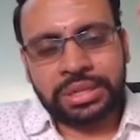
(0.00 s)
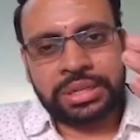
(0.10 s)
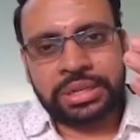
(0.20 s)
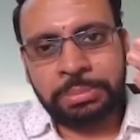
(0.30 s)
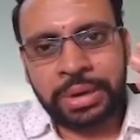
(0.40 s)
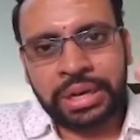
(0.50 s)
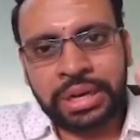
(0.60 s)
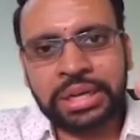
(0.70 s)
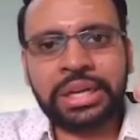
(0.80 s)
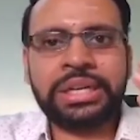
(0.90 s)

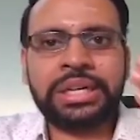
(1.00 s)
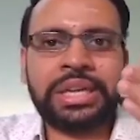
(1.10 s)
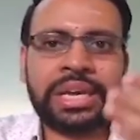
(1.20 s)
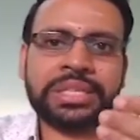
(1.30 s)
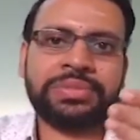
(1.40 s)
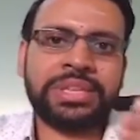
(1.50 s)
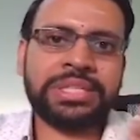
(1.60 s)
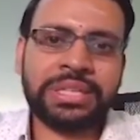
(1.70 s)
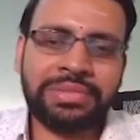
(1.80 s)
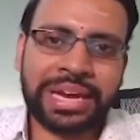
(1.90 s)
dependent on
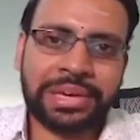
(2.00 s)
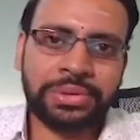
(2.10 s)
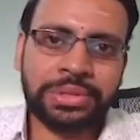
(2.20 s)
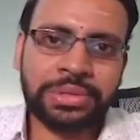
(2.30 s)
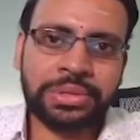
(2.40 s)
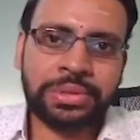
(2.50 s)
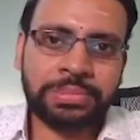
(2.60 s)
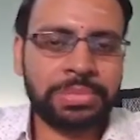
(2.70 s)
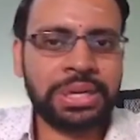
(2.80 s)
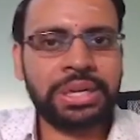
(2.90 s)
XYZ values,
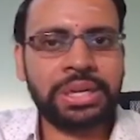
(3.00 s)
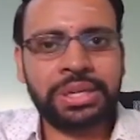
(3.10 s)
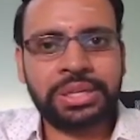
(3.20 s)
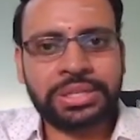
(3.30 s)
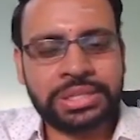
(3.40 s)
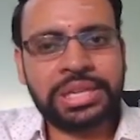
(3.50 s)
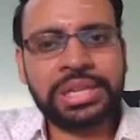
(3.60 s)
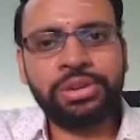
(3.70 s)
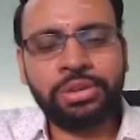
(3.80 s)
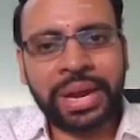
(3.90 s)
but
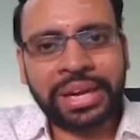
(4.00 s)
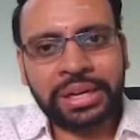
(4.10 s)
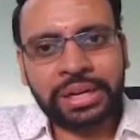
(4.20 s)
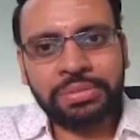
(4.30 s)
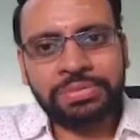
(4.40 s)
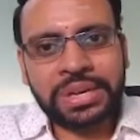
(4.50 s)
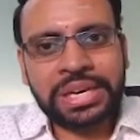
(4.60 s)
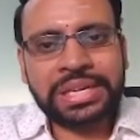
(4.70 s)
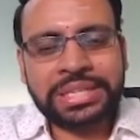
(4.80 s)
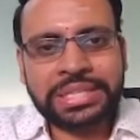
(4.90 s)
still your magnetic
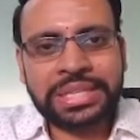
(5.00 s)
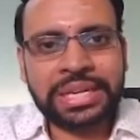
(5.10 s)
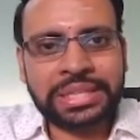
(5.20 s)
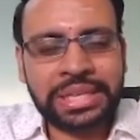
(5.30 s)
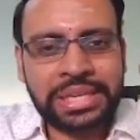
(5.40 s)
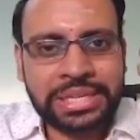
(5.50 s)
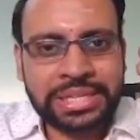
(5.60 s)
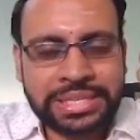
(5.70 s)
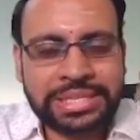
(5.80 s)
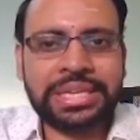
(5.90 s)
field is there in the
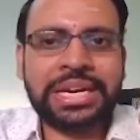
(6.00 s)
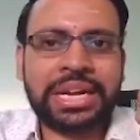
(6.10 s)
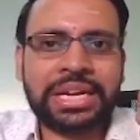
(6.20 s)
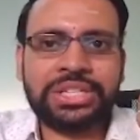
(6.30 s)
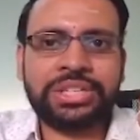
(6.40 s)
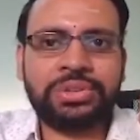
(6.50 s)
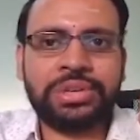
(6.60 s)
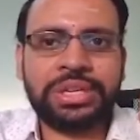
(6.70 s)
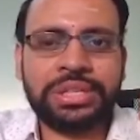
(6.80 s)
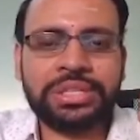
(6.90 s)
Z direction
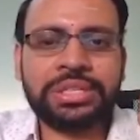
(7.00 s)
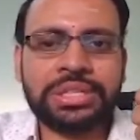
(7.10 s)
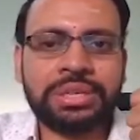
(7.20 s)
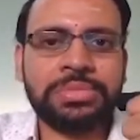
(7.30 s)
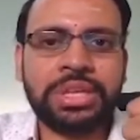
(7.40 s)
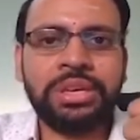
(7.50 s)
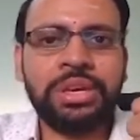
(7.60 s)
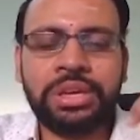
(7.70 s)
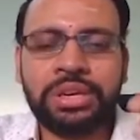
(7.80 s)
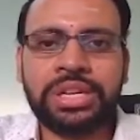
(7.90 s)
only. This is something
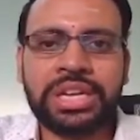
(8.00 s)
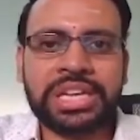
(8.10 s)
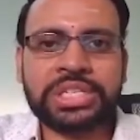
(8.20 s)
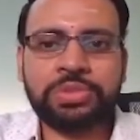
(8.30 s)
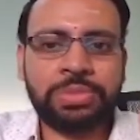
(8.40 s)
that has to be